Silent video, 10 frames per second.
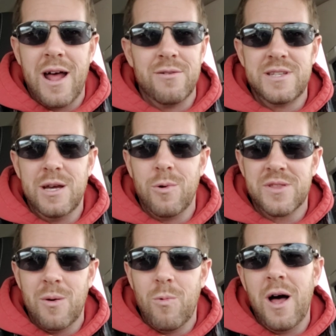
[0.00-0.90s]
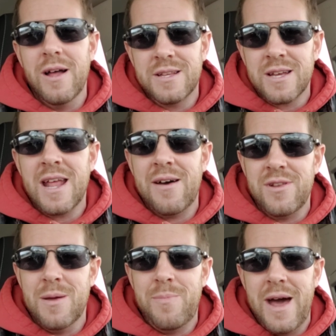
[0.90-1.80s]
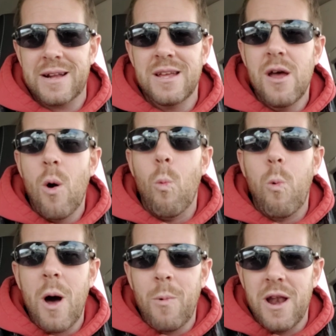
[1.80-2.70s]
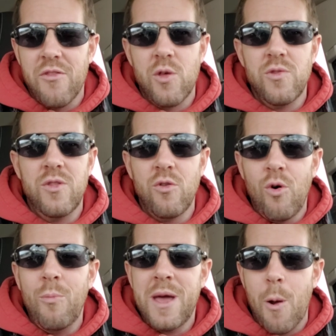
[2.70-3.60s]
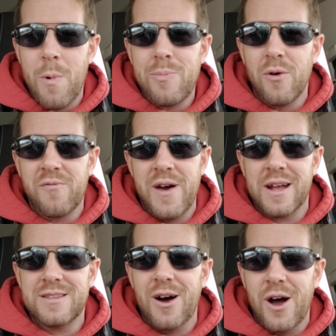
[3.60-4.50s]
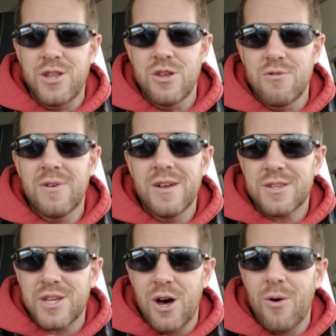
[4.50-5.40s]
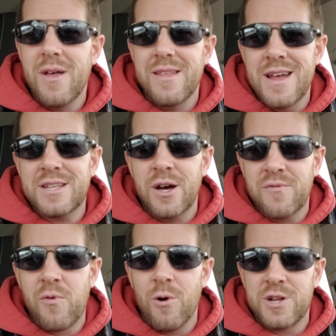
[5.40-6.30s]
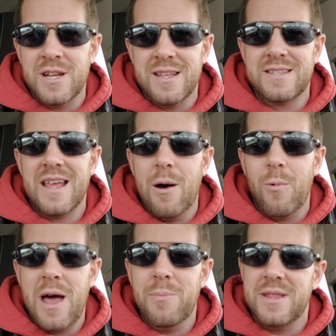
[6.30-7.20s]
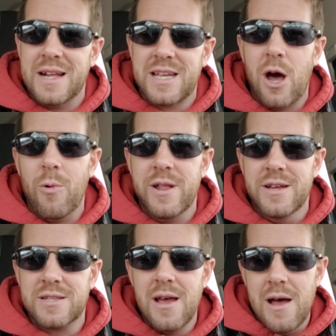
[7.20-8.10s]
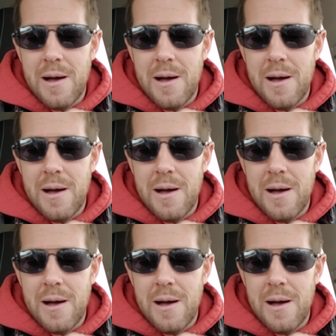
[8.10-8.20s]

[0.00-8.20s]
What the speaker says: I don't deal with them. Well, it's going to have an impact one way or another. There'll be a ripple effect on you. So it's unfortunate it's that way, but that's how it is.